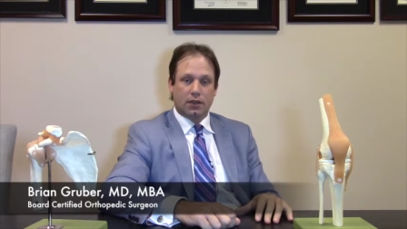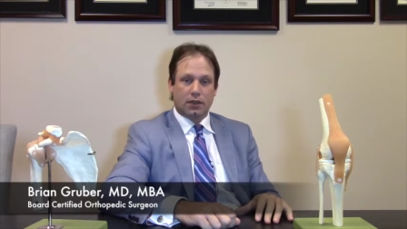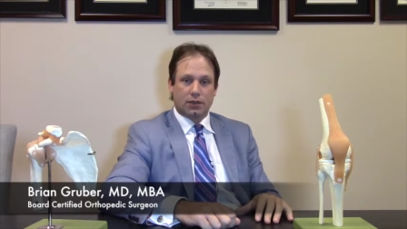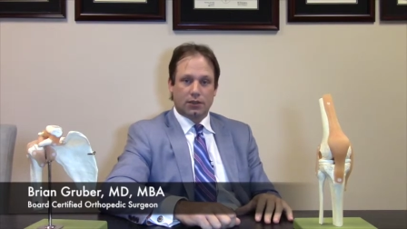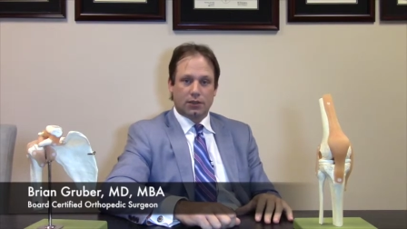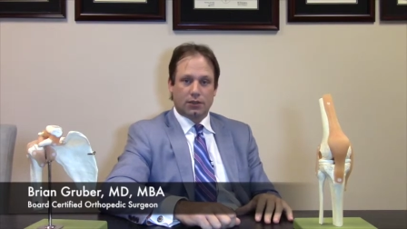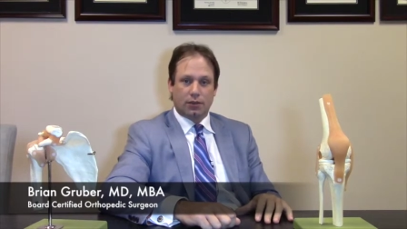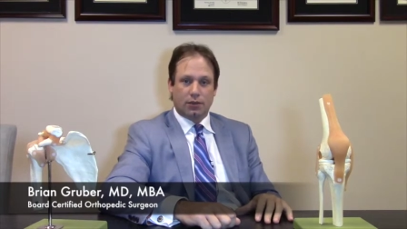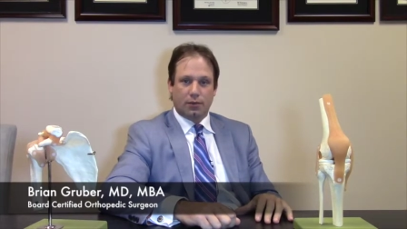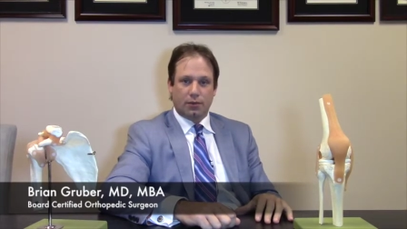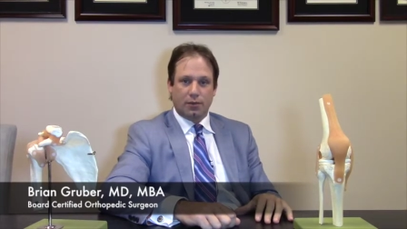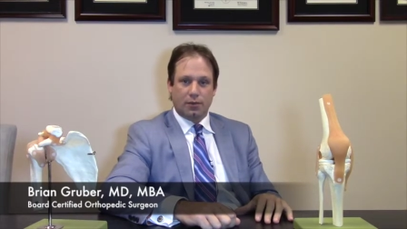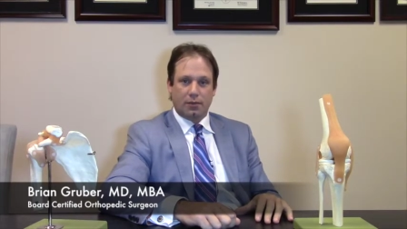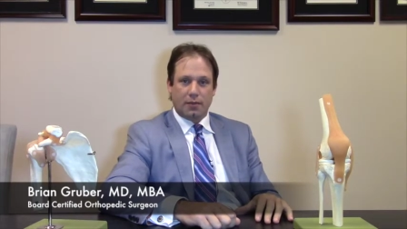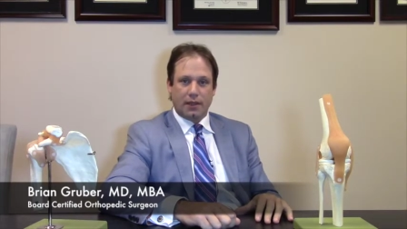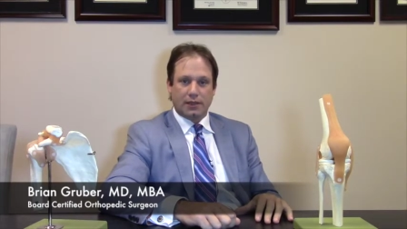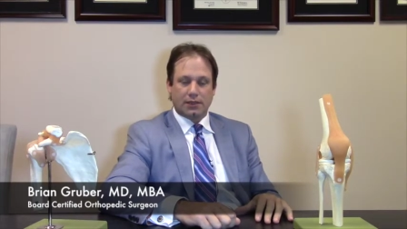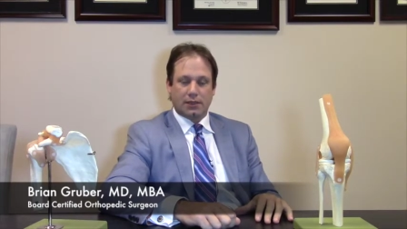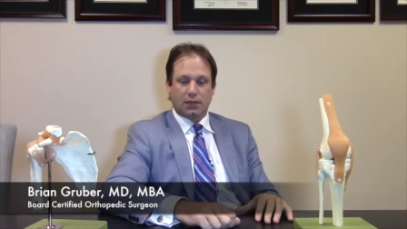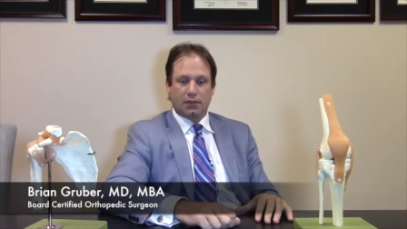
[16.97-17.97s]
So
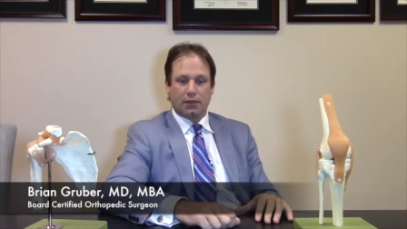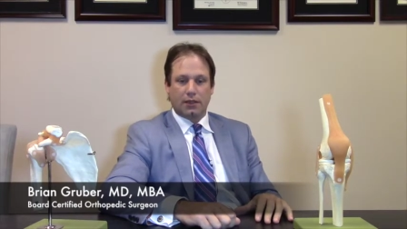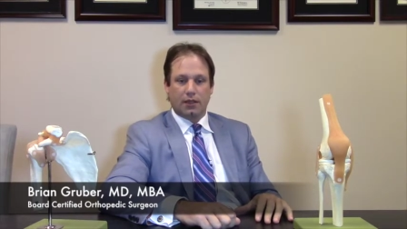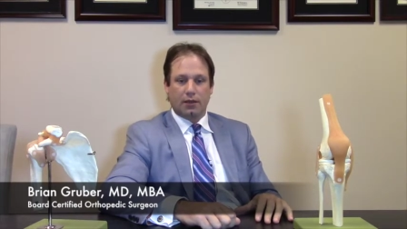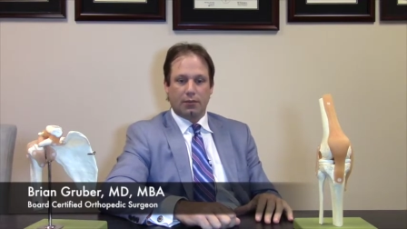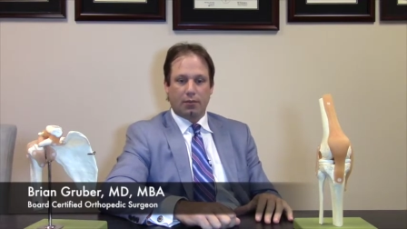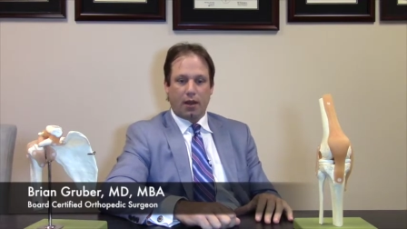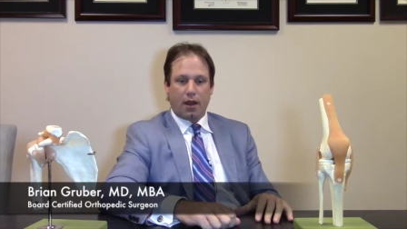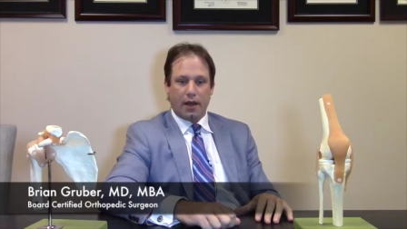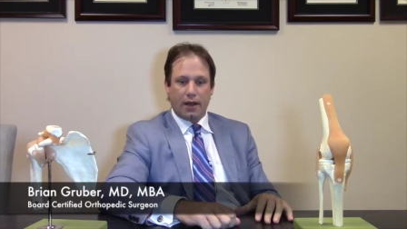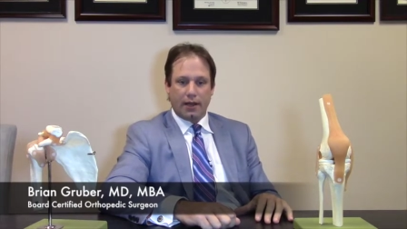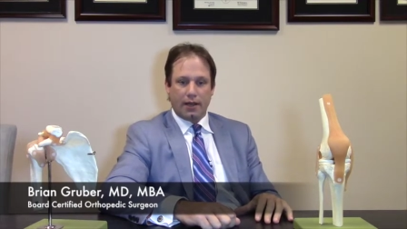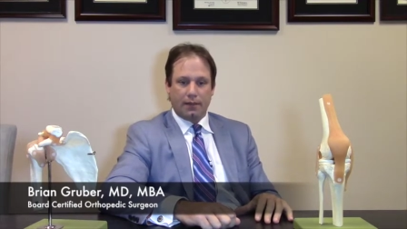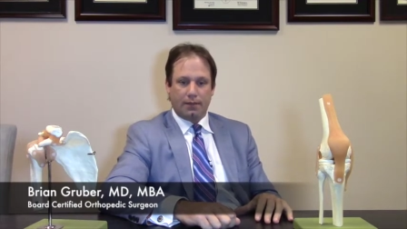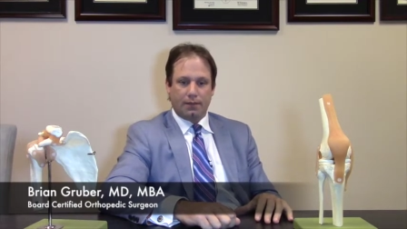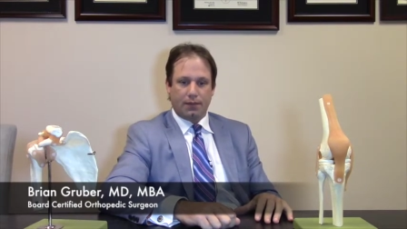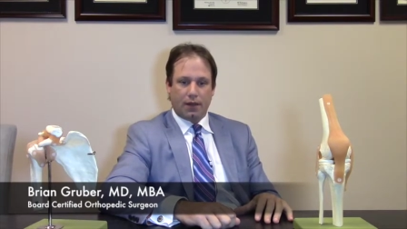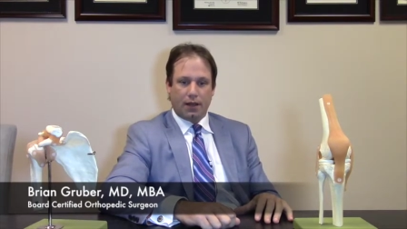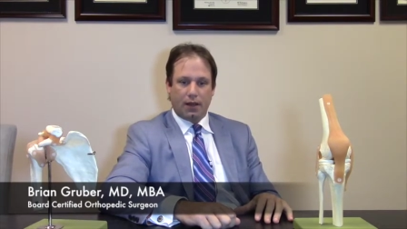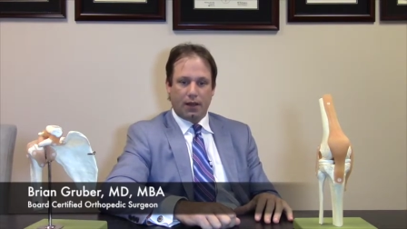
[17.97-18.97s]
basically the
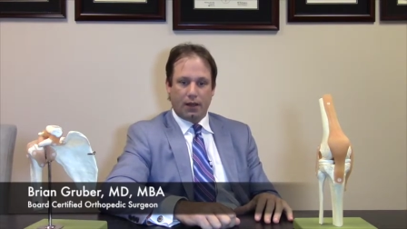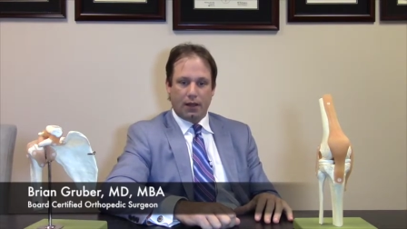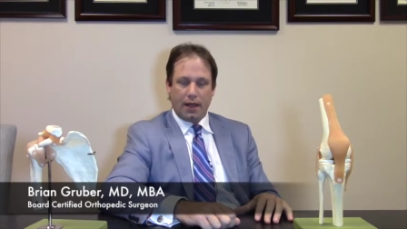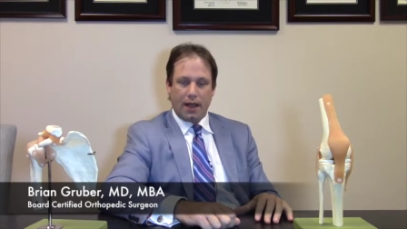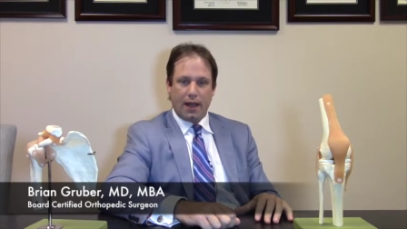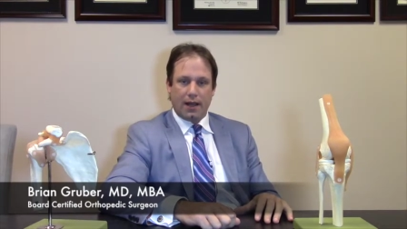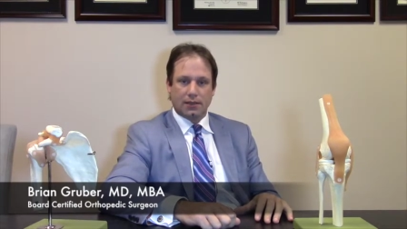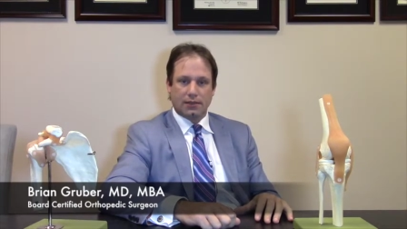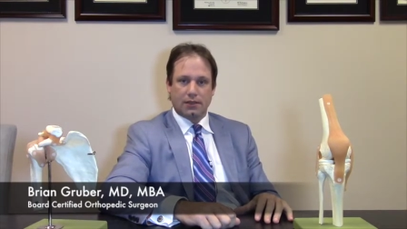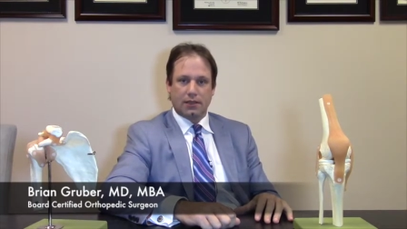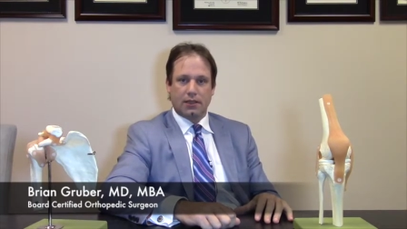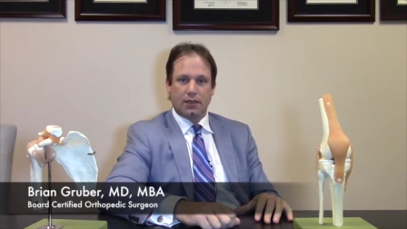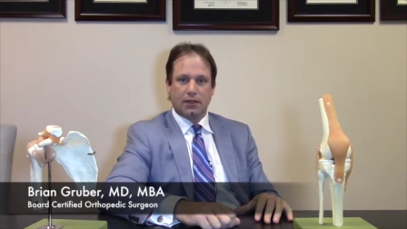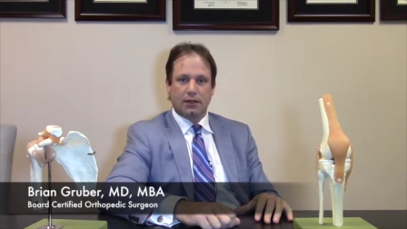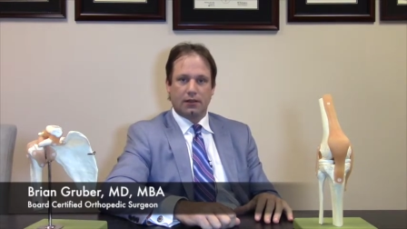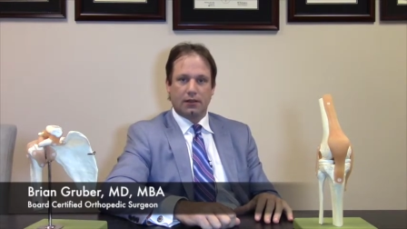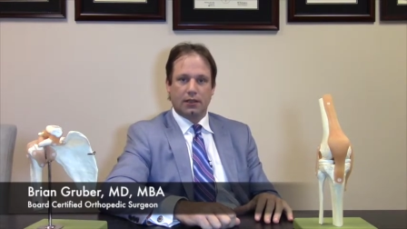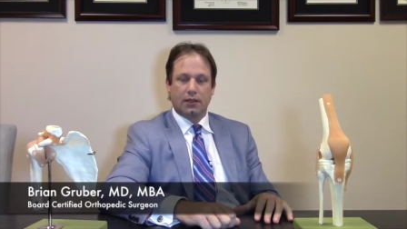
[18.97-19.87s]
body uh, has in it,